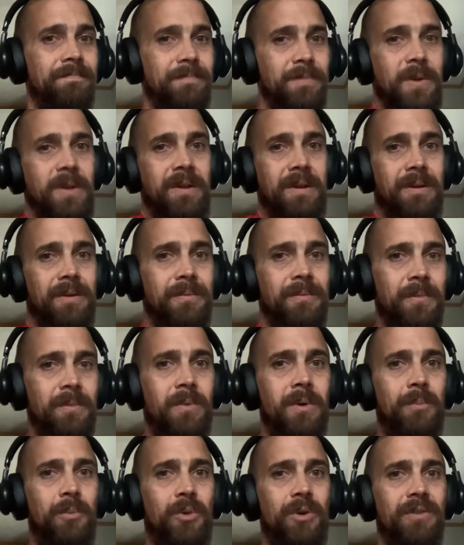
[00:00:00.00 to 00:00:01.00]
you know,
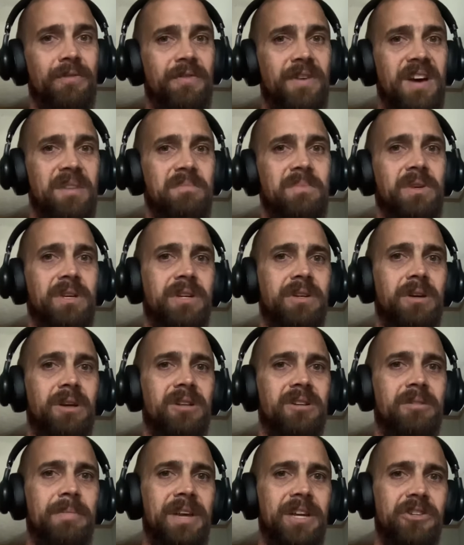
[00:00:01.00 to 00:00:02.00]
1.5 million
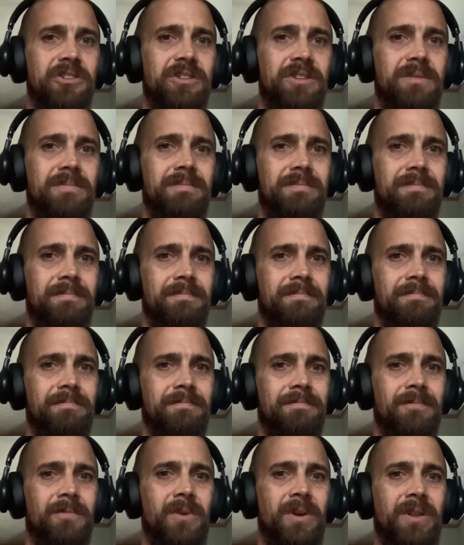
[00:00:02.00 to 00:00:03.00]
dollar mansion
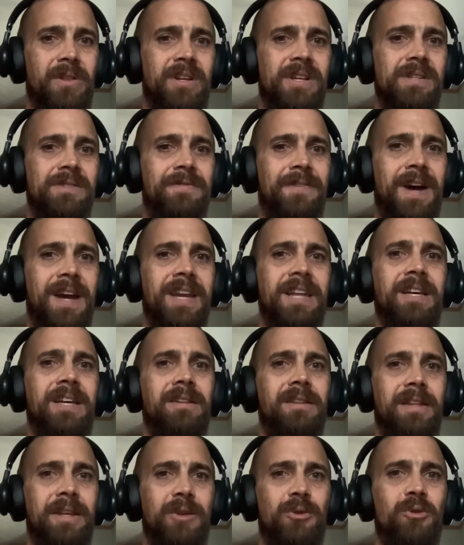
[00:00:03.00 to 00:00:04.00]
when he's fighting a
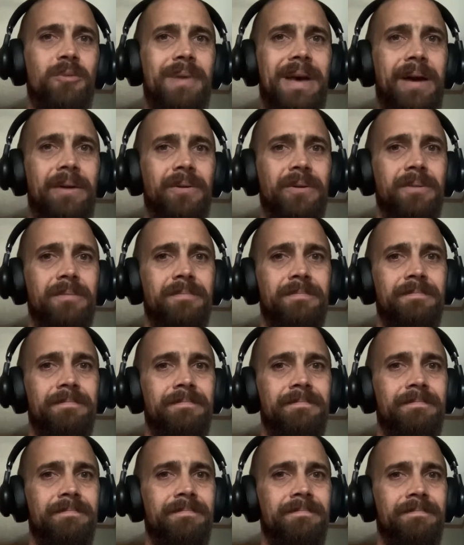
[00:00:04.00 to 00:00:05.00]
legal battle?
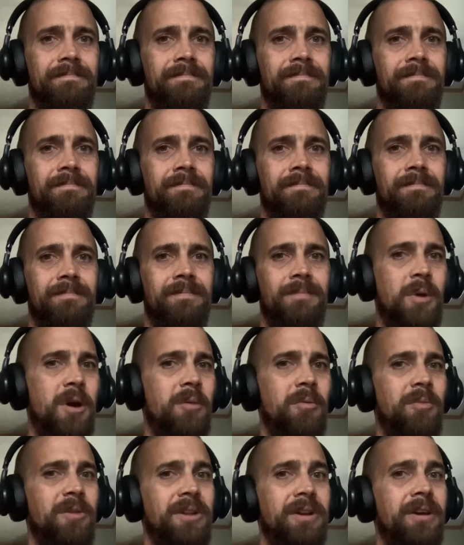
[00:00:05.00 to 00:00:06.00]

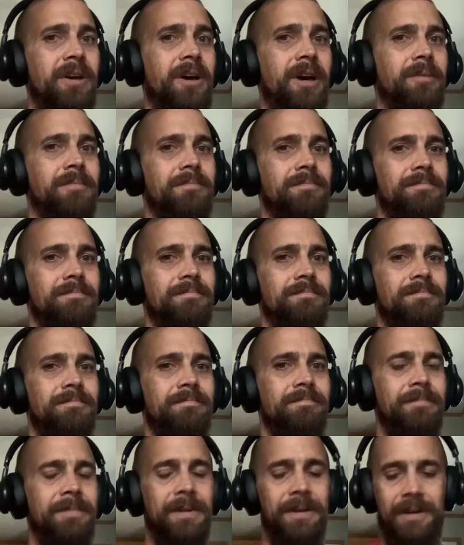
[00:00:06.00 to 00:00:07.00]
Probably not.
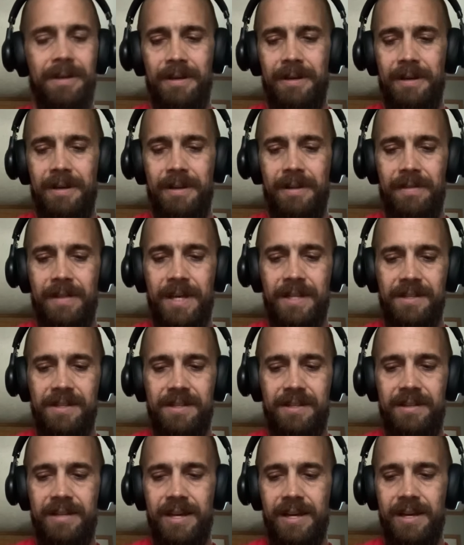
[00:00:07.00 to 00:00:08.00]
That's
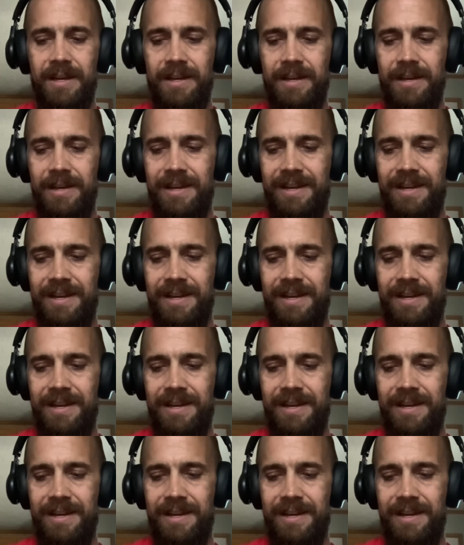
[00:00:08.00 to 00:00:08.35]
that.